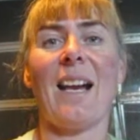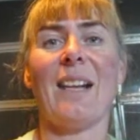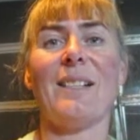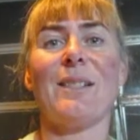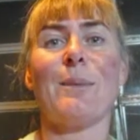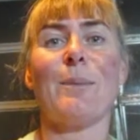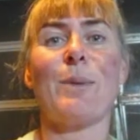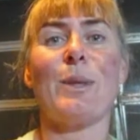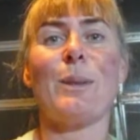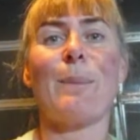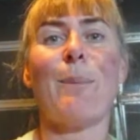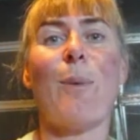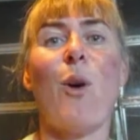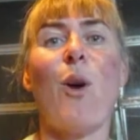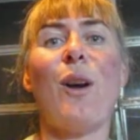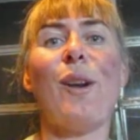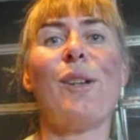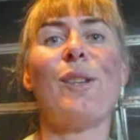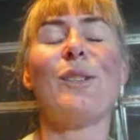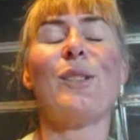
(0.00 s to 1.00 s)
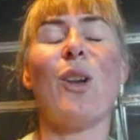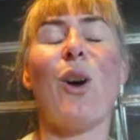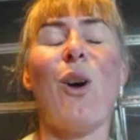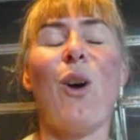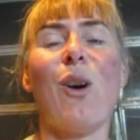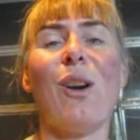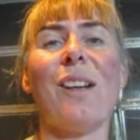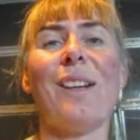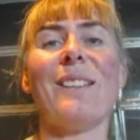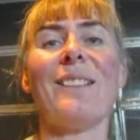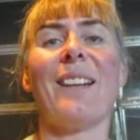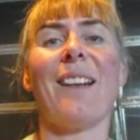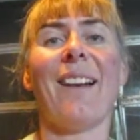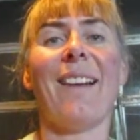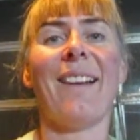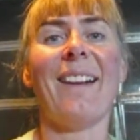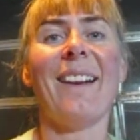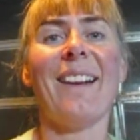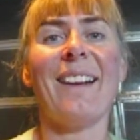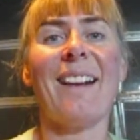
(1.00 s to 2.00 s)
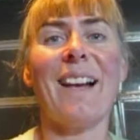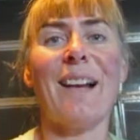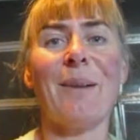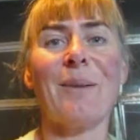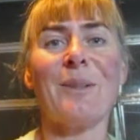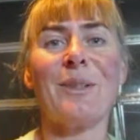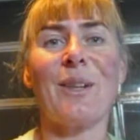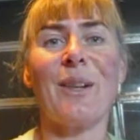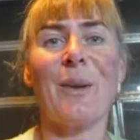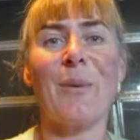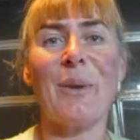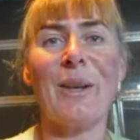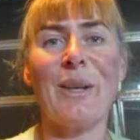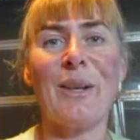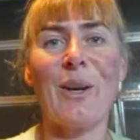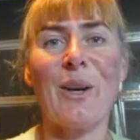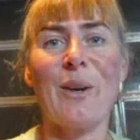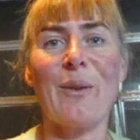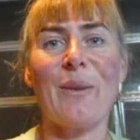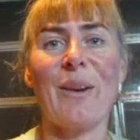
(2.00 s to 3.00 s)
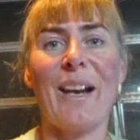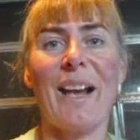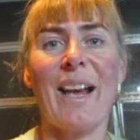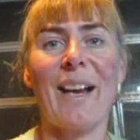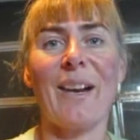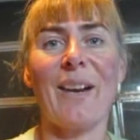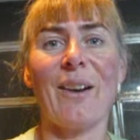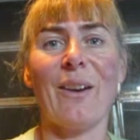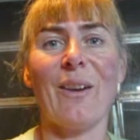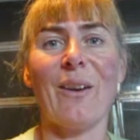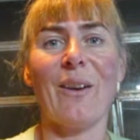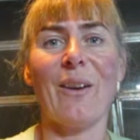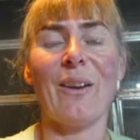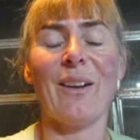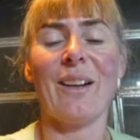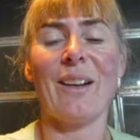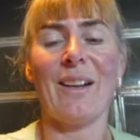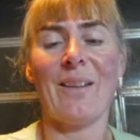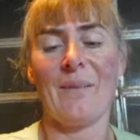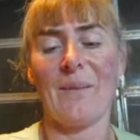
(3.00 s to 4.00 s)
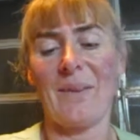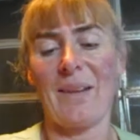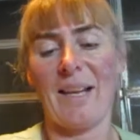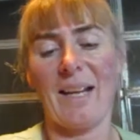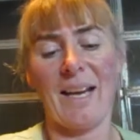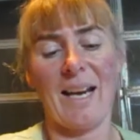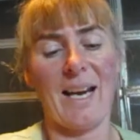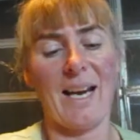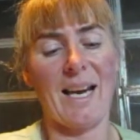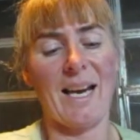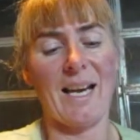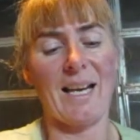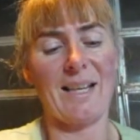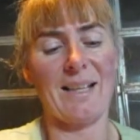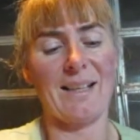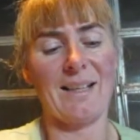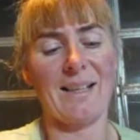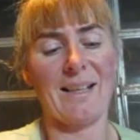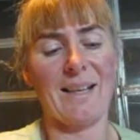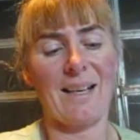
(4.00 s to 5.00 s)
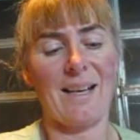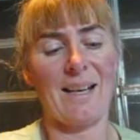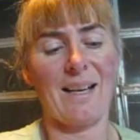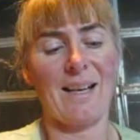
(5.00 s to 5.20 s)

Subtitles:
and some spiders' eyes lit up, so they went over and had a look, and